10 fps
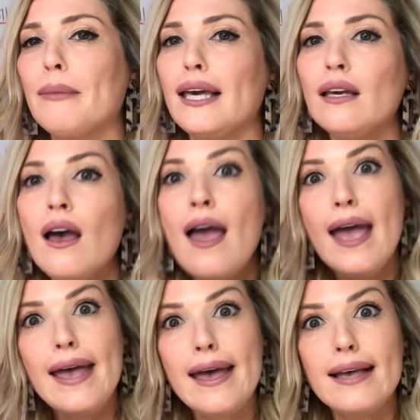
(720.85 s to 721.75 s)
me,
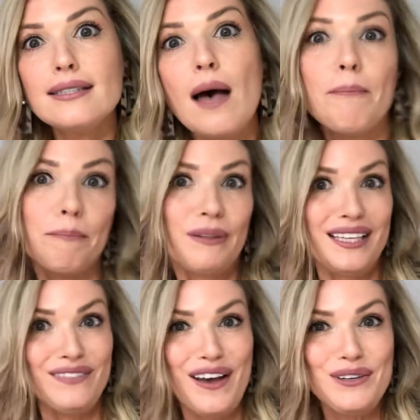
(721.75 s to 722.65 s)
is
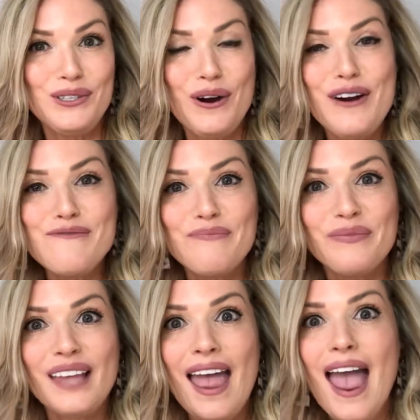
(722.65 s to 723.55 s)
place value chart.
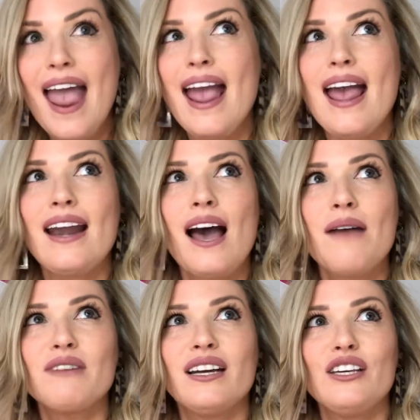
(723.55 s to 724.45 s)
And
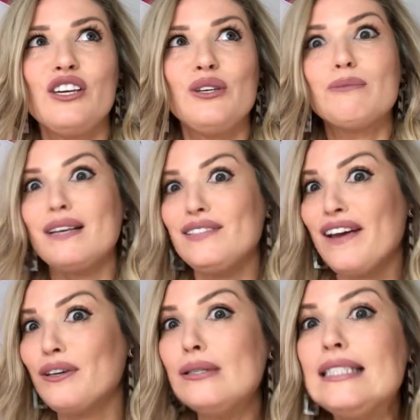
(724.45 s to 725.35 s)
I'm going to use place
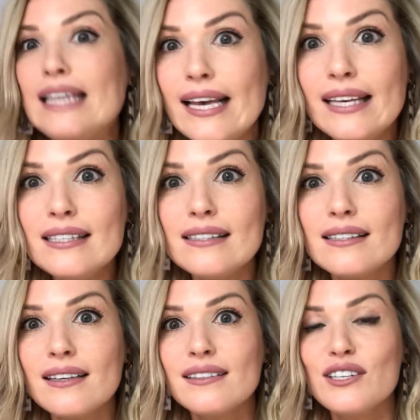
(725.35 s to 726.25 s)
value
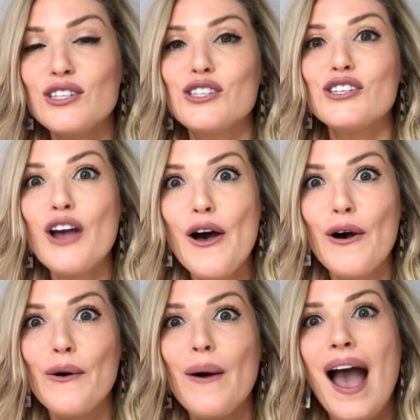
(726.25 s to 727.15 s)
disk to
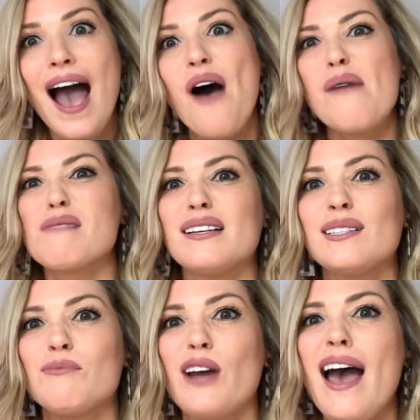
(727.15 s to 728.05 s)
show how I'm going to
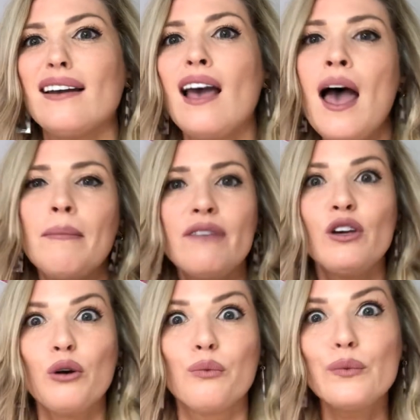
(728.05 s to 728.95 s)
subtract. I'm even
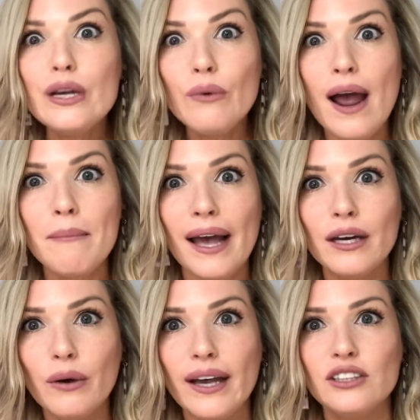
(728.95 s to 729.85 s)
going to rewrite my
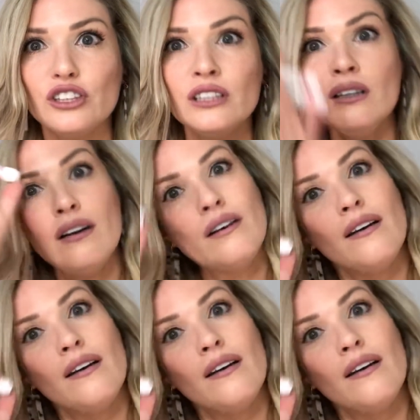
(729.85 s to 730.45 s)
equation